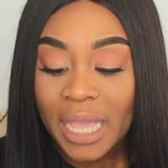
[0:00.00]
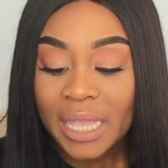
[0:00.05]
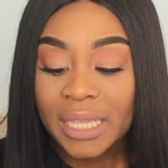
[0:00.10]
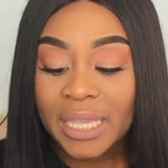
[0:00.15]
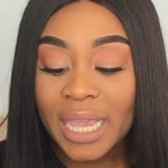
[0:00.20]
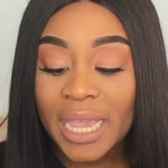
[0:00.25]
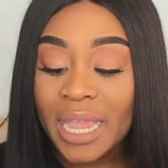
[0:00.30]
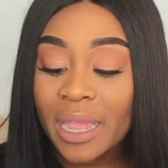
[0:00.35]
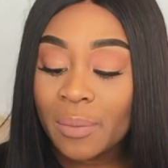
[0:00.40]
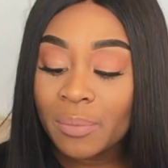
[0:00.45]

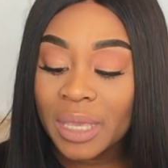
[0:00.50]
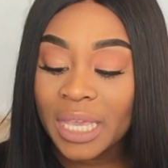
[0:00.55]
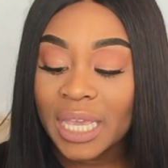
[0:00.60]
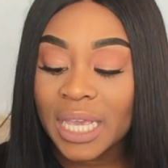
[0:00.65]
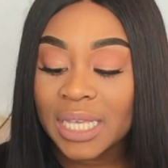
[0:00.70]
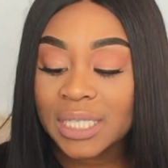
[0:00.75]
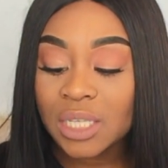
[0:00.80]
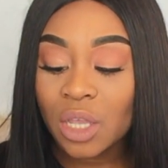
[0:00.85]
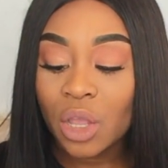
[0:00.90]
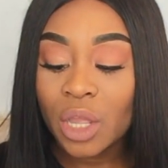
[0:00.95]
Yeye Mi
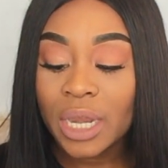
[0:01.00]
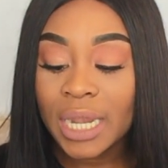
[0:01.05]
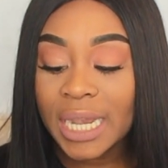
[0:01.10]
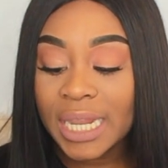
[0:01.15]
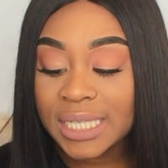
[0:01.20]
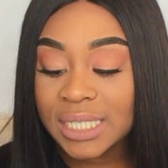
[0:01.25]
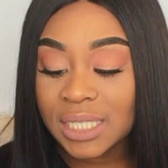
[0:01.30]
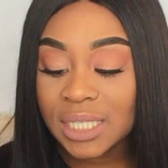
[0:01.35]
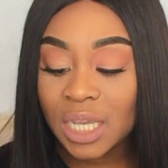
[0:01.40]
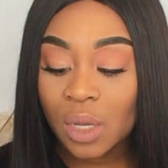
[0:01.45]
is a
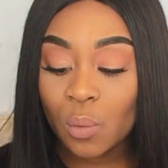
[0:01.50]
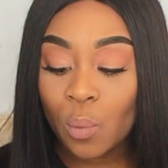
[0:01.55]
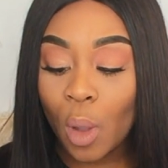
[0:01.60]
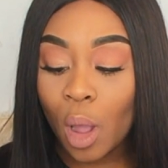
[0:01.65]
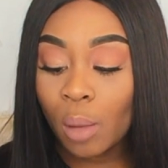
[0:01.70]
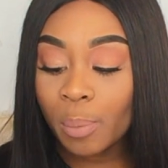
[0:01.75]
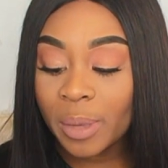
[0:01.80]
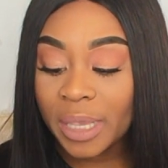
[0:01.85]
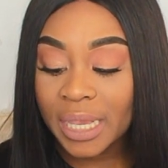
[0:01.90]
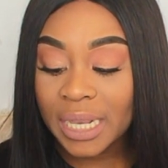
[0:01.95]
holistic
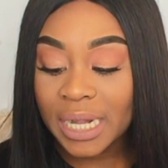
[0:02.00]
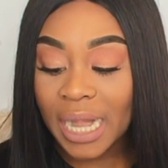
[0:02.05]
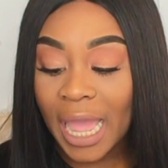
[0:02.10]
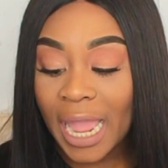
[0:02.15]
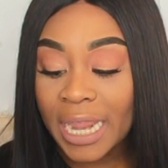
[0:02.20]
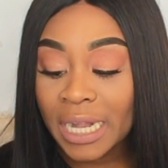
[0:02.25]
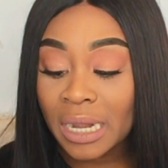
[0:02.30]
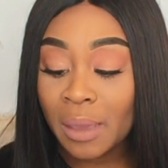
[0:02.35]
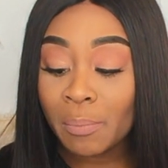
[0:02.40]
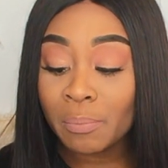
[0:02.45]
well-being
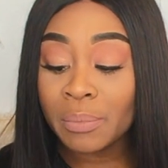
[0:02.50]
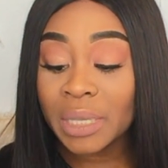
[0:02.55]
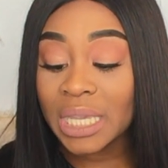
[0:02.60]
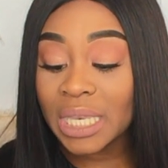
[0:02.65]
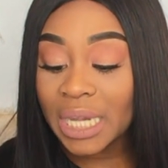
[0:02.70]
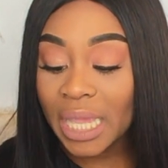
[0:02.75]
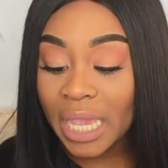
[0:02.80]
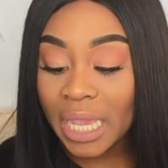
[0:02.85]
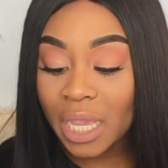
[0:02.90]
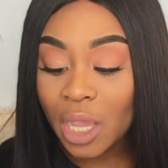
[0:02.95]
line,
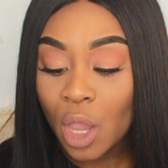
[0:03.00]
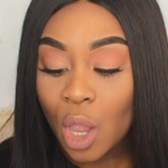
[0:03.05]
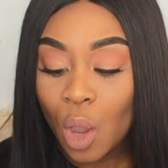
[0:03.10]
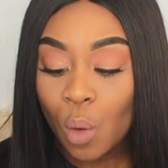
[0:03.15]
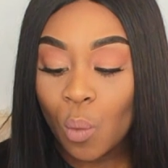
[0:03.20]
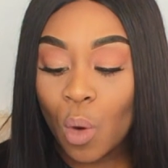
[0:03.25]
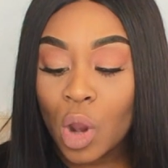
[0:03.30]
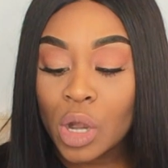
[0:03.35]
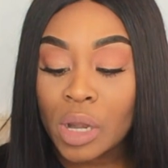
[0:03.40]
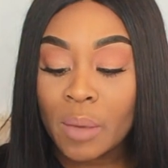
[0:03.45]
meaning
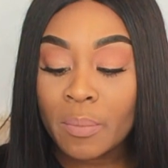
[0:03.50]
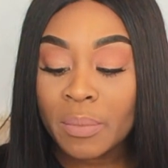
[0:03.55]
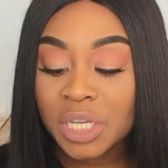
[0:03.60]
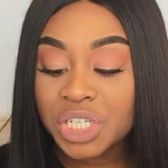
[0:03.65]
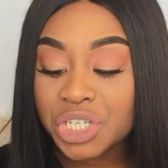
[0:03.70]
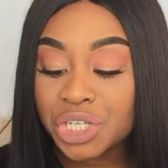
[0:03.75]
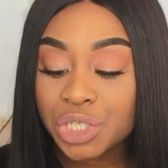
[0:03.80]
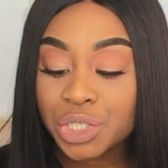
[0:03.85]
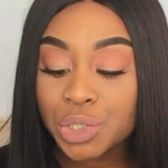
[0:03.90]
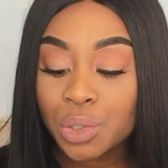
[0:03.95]
we're on a
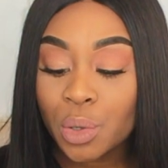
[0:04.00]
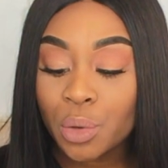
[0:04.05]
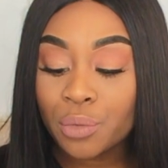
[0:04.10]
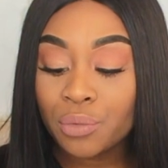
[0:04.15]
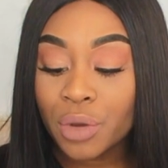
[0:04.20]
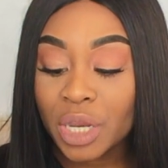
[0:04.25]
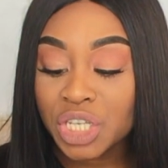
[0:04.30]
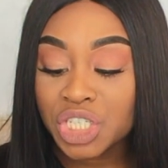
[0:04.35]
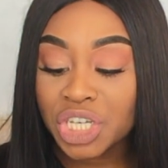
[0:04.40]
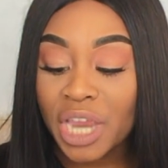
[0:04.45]
mission to
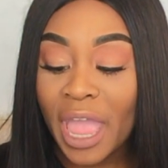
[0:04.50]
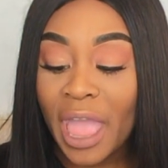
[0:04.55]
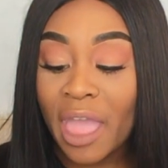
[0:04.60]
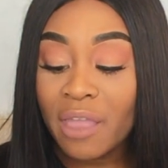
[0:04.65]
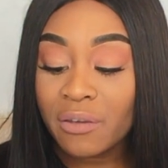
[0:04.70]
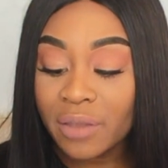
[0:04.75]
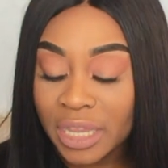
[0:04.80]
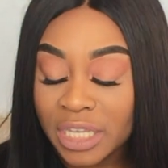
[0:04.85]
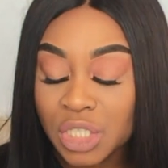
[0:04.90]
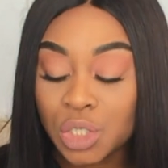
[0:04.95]
enrich
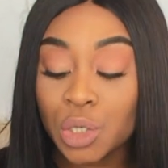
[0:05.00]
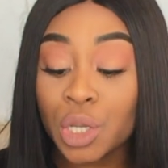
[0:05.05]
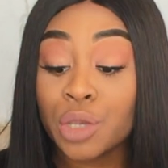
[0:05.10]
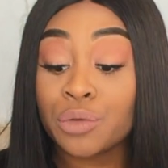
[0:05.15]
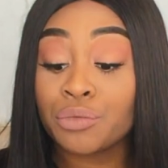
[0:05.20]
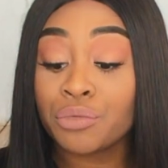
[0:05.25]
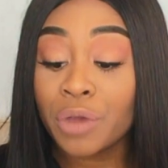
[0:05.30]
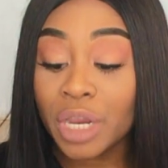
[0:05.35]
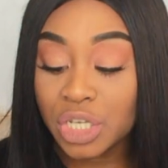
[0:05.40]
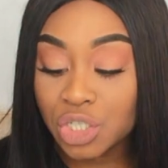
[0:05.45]

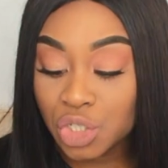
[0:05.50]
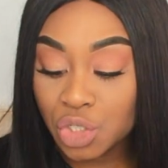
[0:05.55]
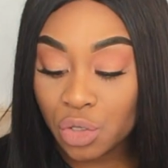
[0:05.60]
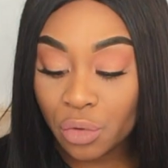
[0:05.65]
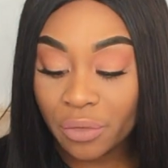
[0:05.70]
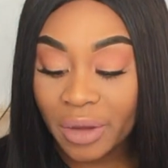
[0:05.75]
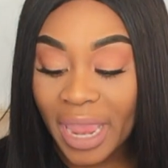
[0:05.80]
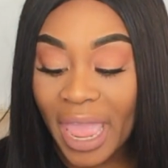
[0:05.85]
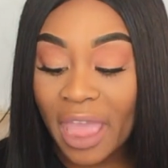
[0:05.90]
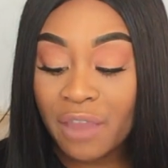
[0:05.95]

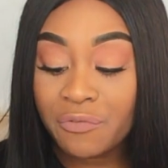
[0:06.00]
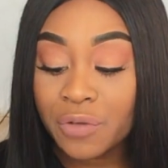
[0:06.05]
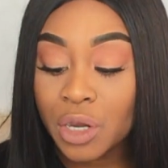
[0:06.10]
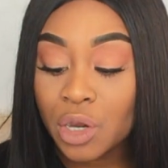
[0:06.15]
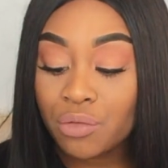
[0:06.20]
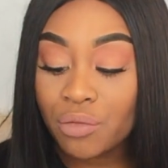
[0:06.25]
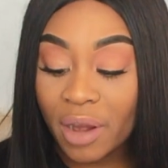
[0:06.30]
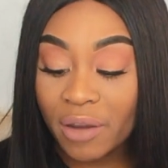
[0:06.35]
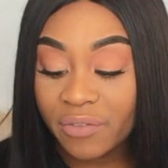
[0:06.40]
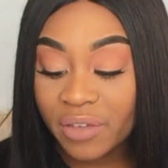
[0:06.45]
every
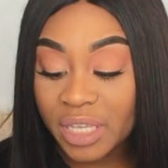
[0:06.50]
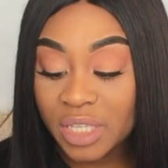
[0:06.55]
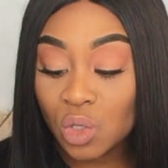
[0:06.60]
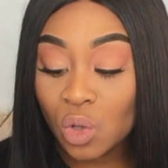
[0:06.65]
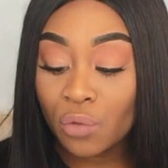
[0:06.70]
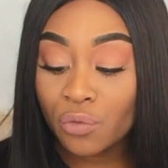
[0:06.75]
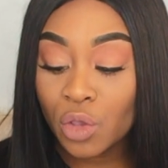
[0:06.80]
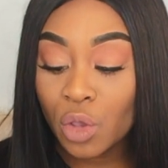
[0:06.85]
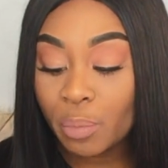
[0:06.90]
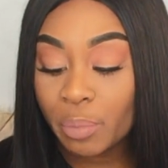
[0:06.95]
crevice
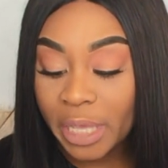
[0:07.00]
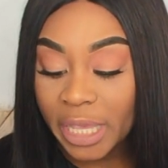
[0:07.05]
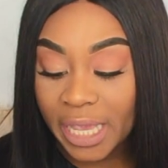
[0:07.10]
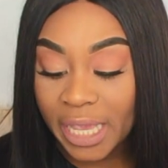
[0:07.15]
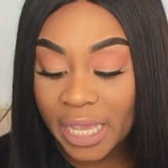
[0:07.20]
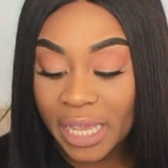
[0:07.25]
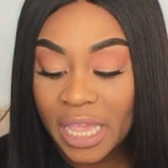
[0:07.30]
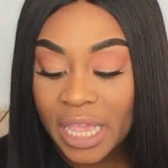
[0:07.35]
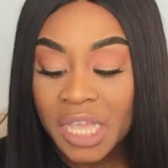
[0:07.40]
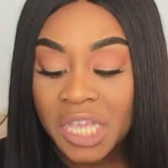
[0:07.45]
of your
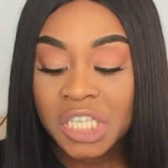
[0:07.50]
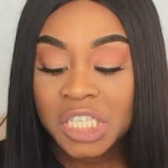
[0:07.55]
being,